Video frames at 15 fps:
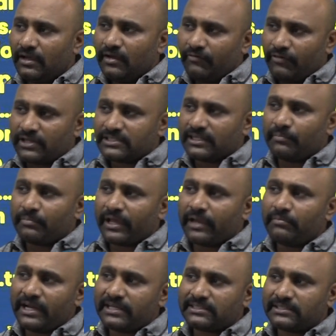for some time,
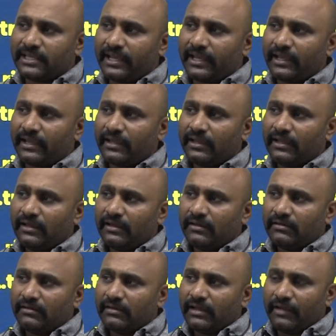let's say
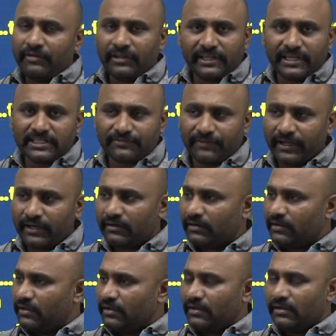everything is fine.
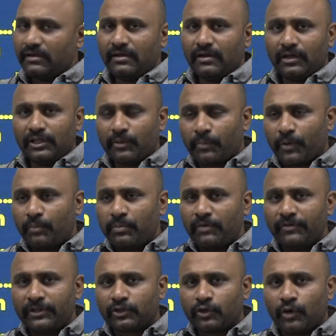The problem
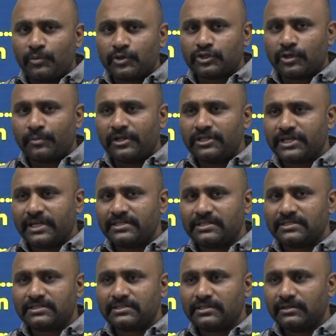with chromosomal
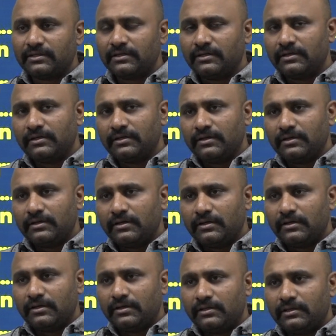changes,
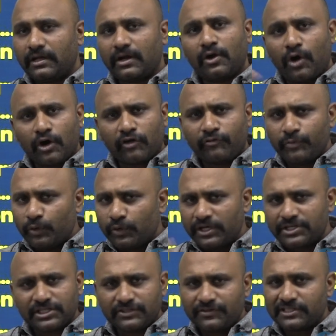there are a lot of
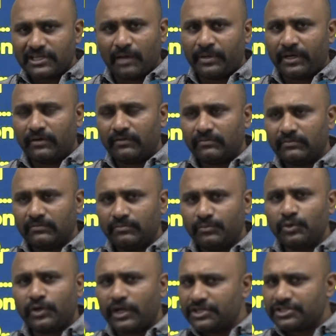mutations which happen.
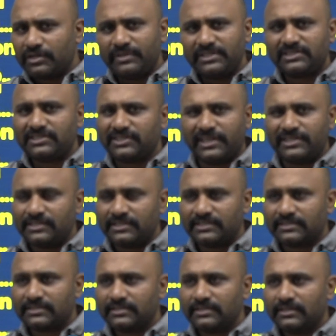Mutation means
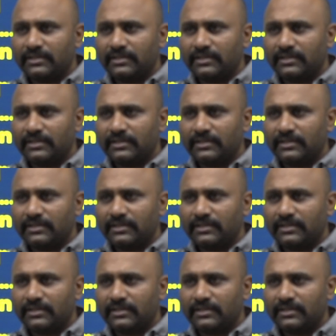changes.